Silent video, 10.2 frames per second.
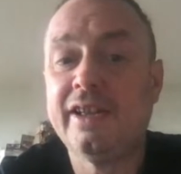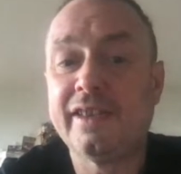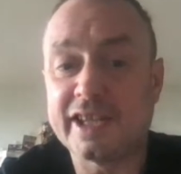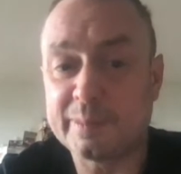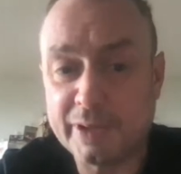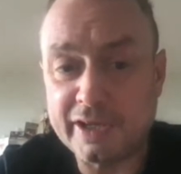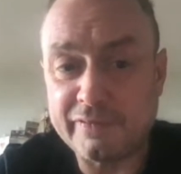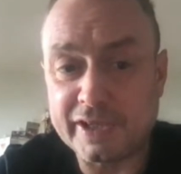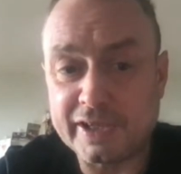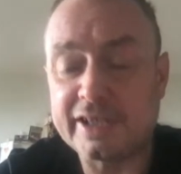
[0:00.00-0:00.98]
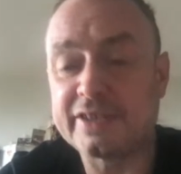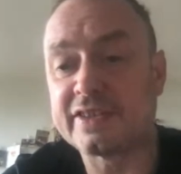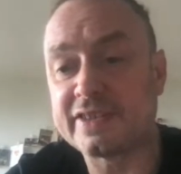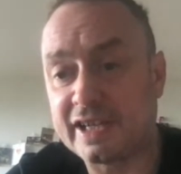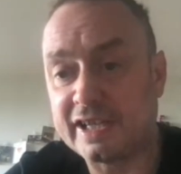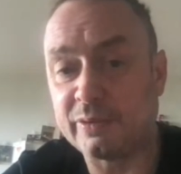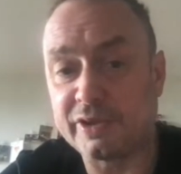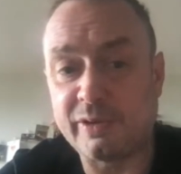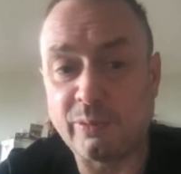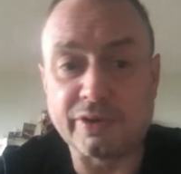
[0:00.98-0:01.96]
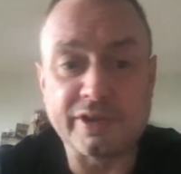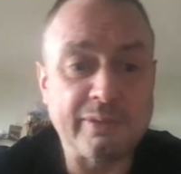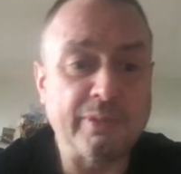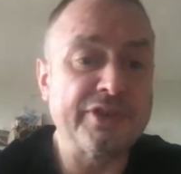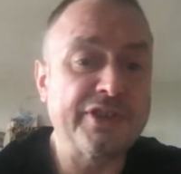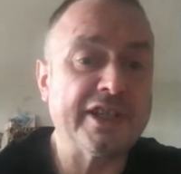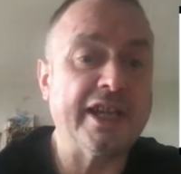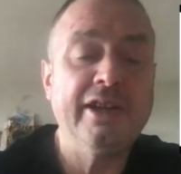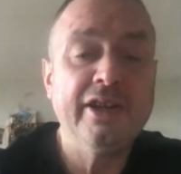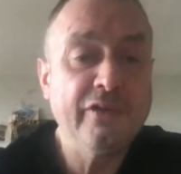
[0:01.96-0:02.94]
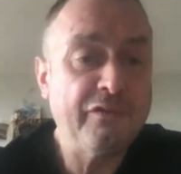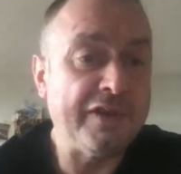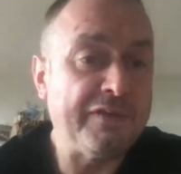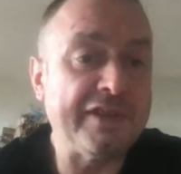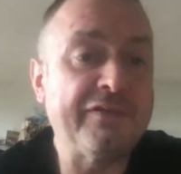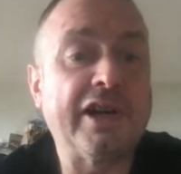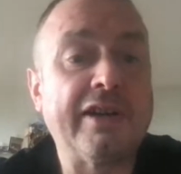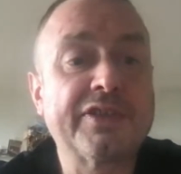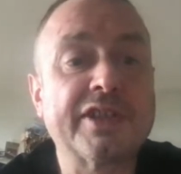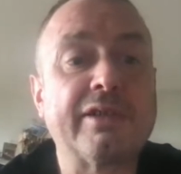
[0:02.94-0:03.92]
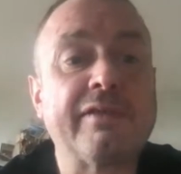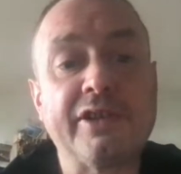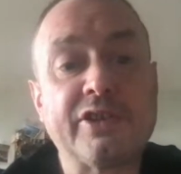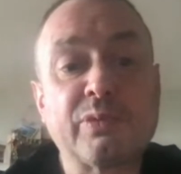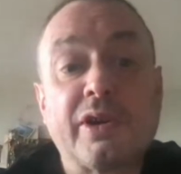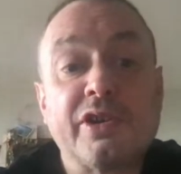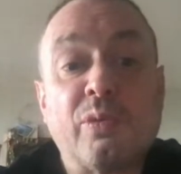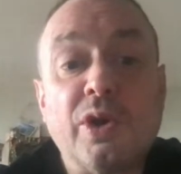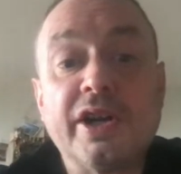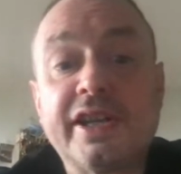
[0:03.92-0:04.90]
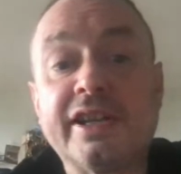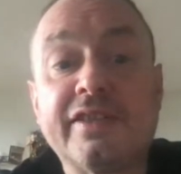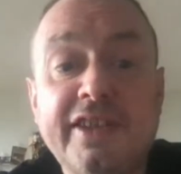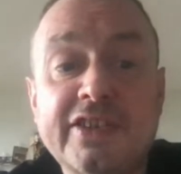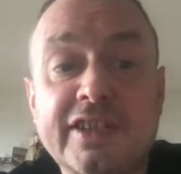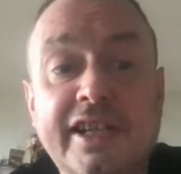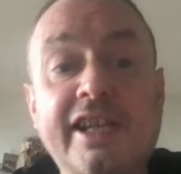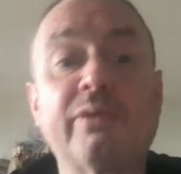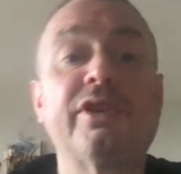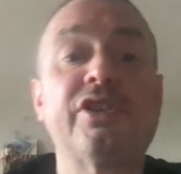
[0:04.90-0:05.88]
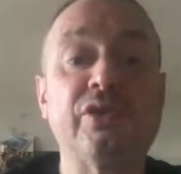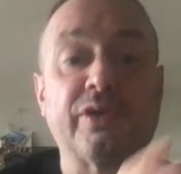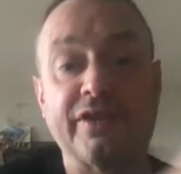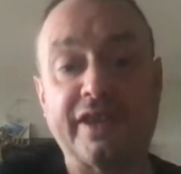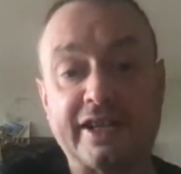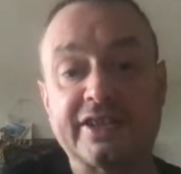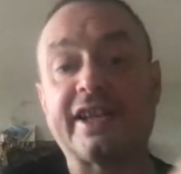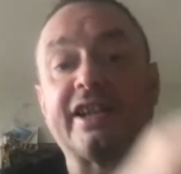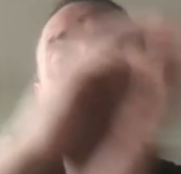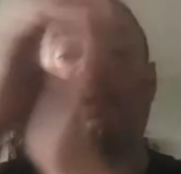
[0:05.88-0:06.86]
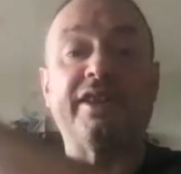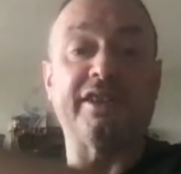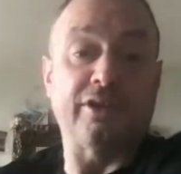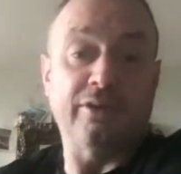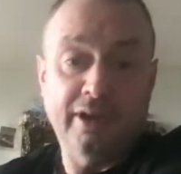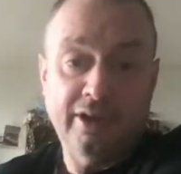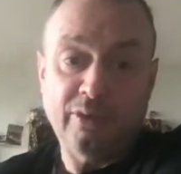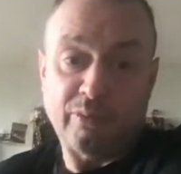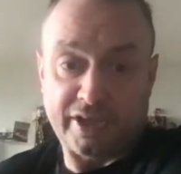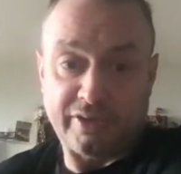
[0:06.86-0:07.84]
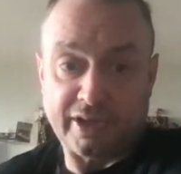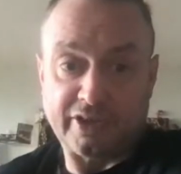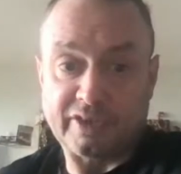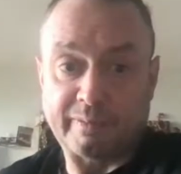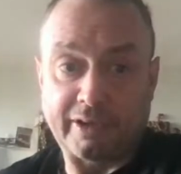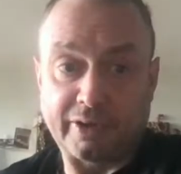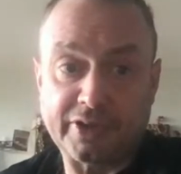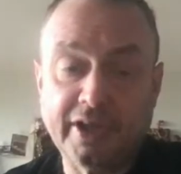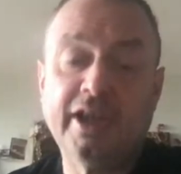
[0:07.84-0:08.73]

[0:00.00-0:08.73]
that's perfect. That's exactly what you want. You want to get 55-star reviews while you're working at this clinic, which you can then take with you when you go somewhere else.